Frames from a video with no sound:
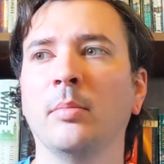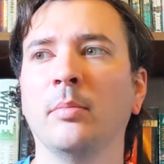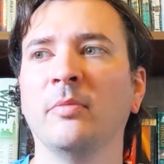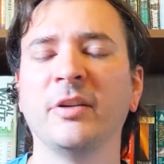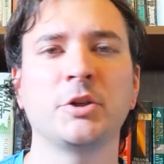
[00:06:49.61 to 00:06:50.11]

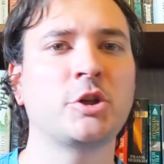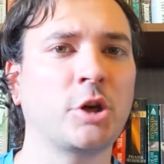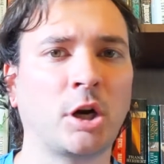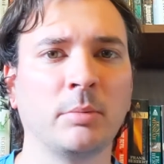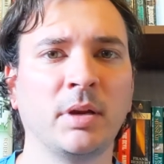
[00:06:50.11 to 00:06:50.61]
Very
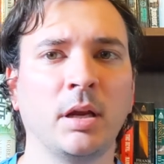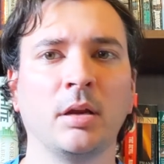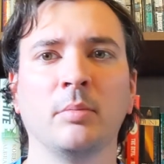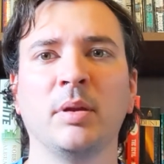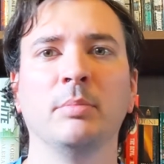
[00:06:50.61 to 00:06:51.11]

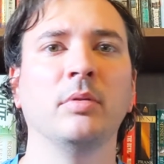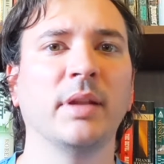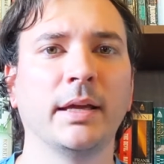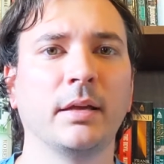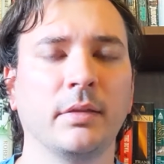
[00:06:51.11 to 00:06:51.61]
charming. People like